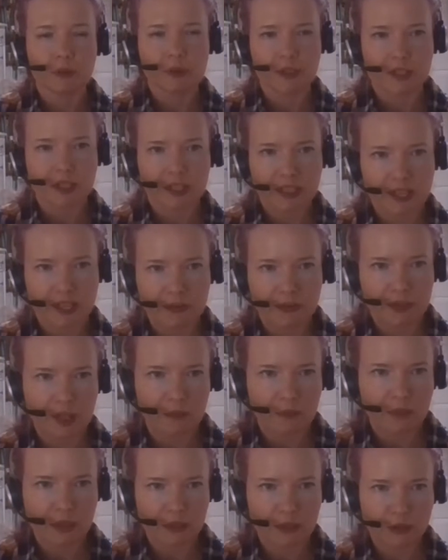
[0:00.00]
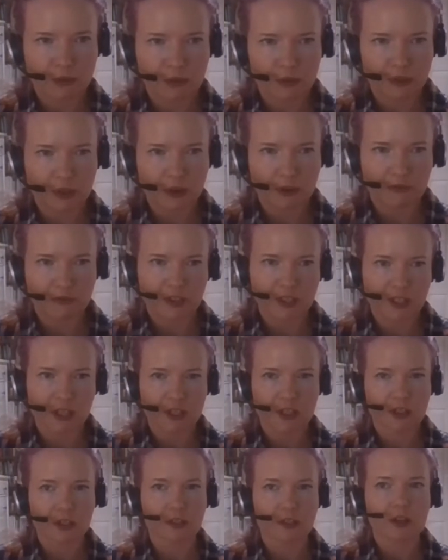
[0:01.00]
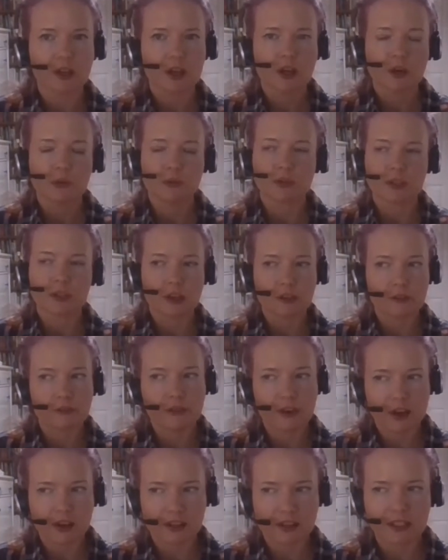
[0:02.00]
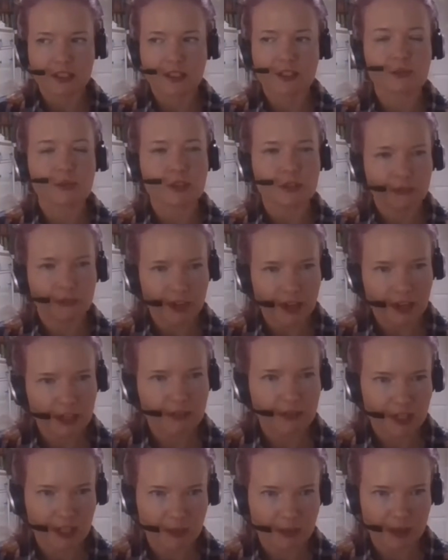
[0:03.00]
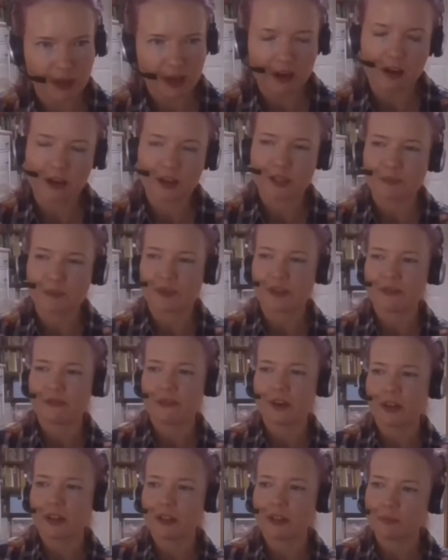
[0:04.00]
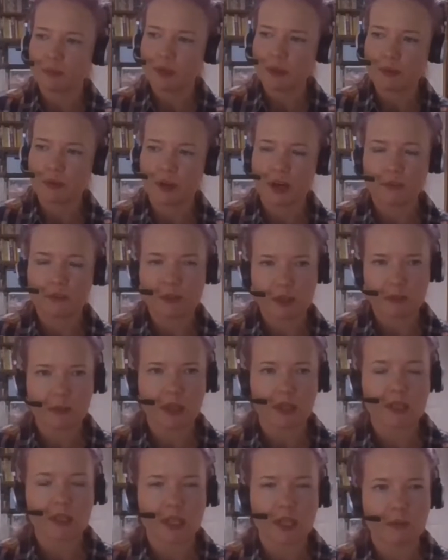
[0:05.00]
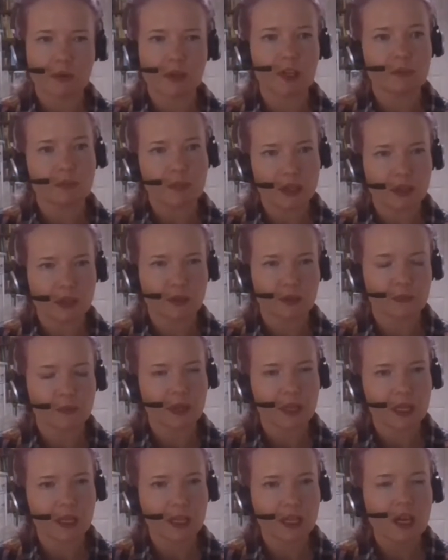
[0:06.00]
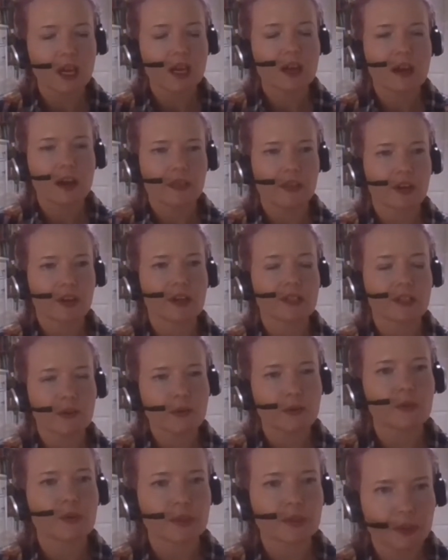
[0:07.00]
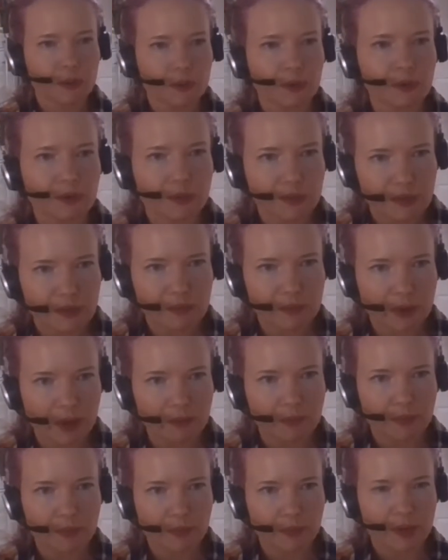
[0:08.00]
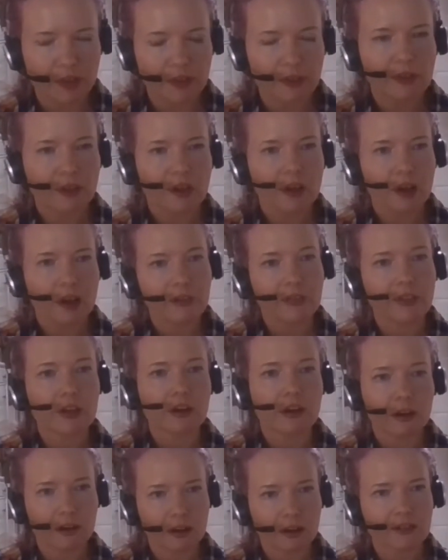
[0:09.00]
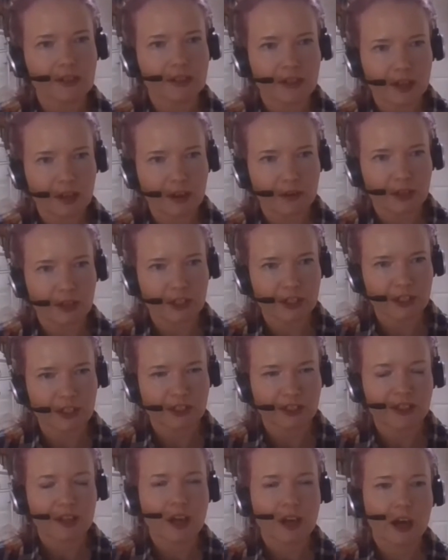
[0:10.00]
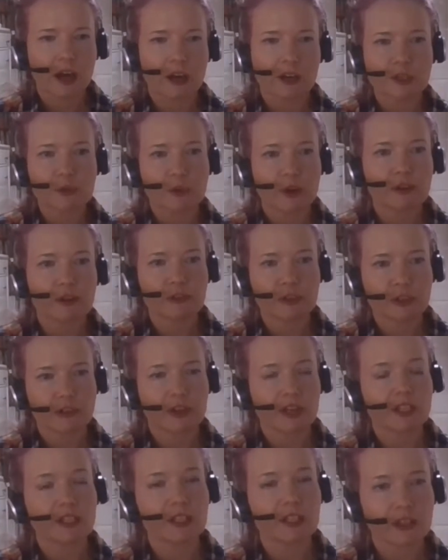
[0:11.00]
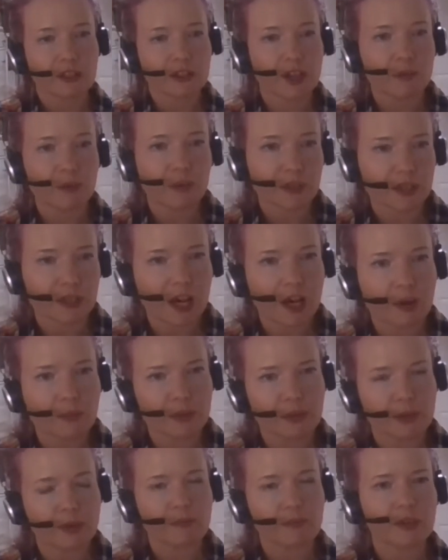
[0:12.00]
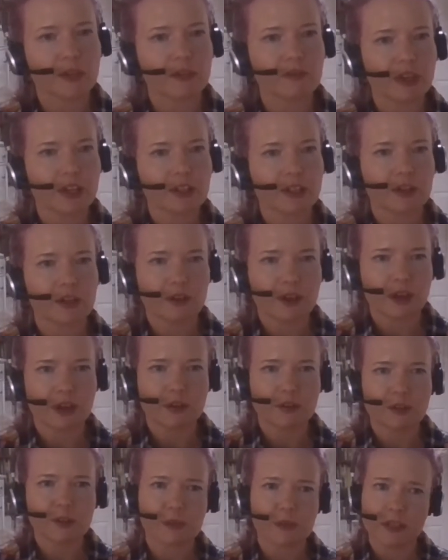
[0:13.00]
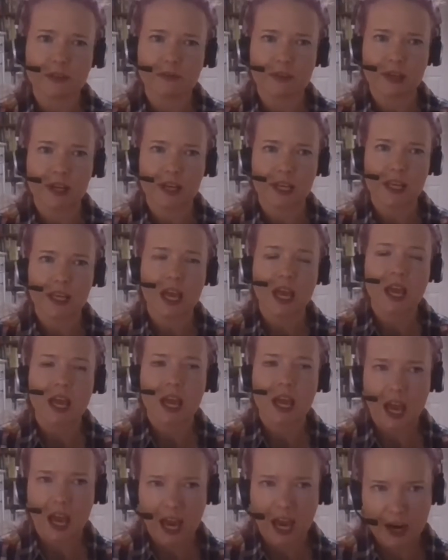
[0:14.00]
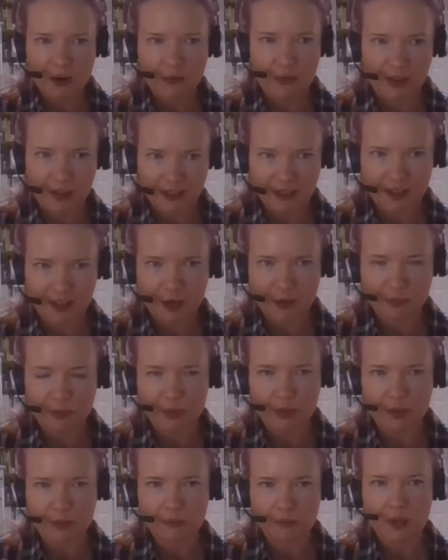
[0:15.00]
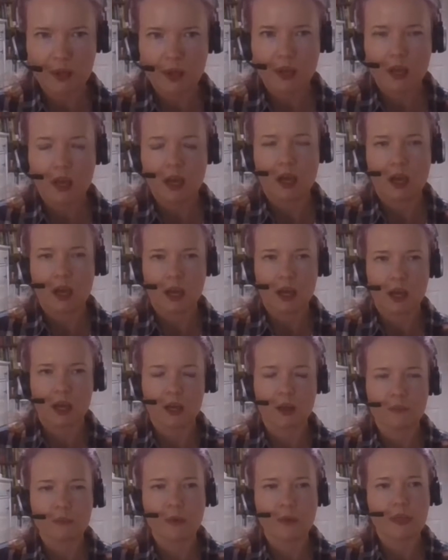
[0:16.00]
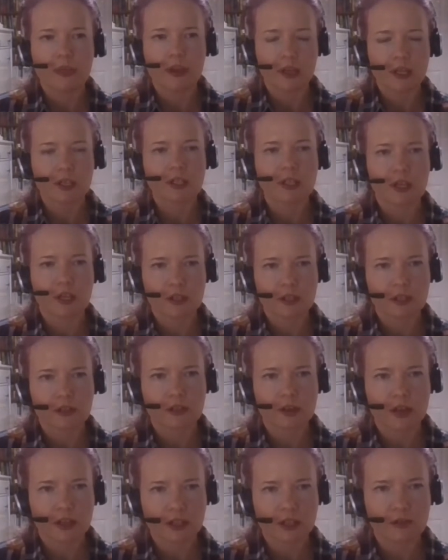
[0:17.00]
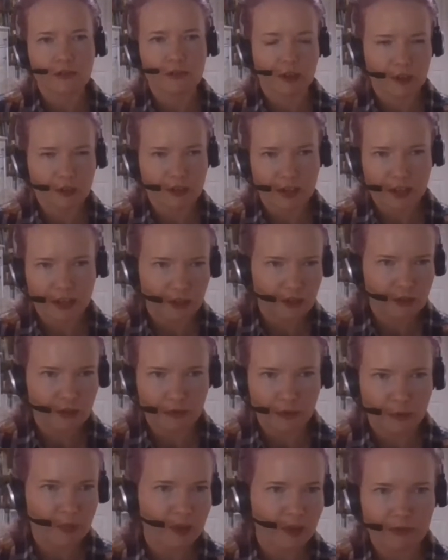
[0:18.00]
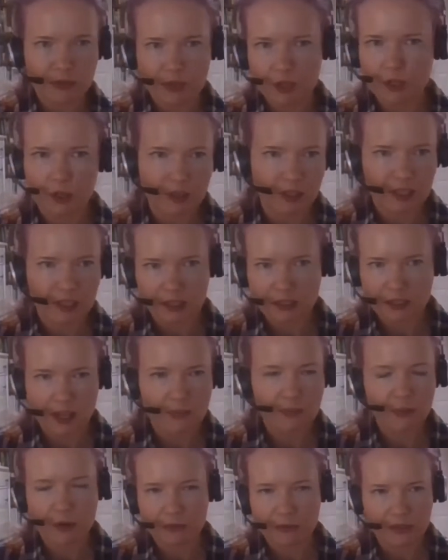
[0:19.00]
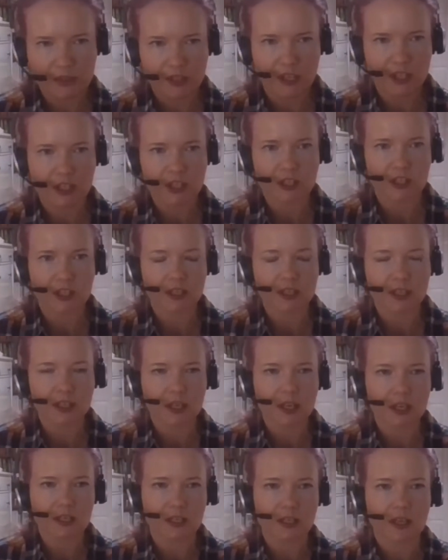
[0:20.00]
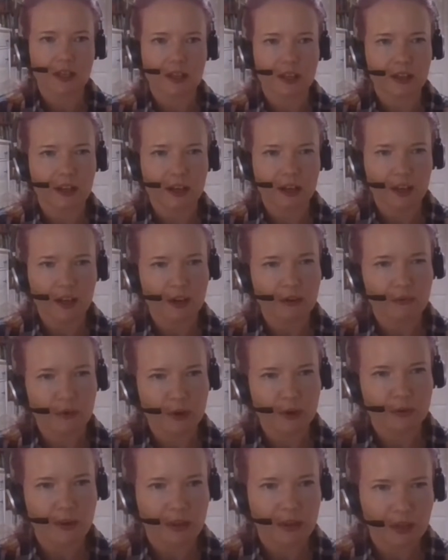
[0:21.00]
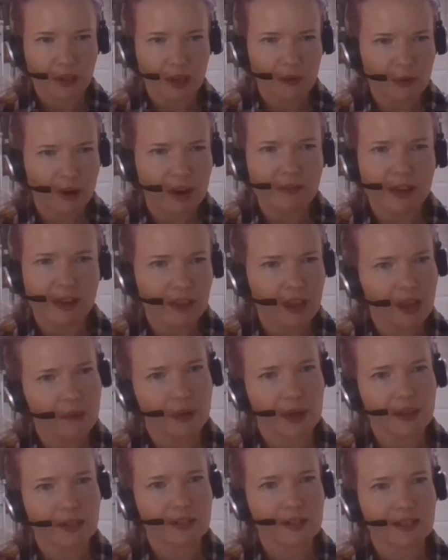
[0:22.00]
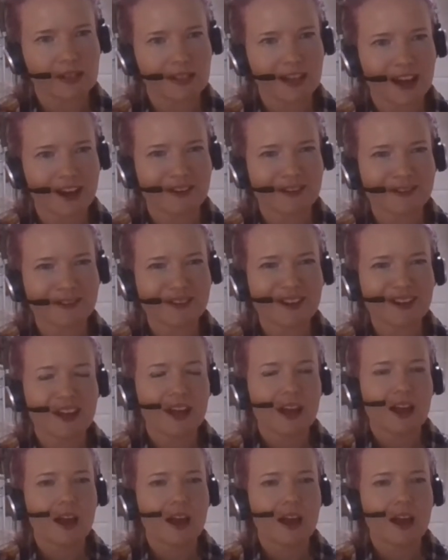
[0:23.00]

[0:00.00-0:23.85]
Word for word: you want to get out of that mentoring conversation what i find it's always flattering to be asked but i find that people come to me and say will you mentor me and then i say well what do you want some help with and they can't answer that question and it's quite frustrating because i want to help them but if they don't know specifically how i could help them um, then it just it just feels like a sort of a bit of a noodling type conversation, and and and then I kind of walk away thinking, well, I've let that person down.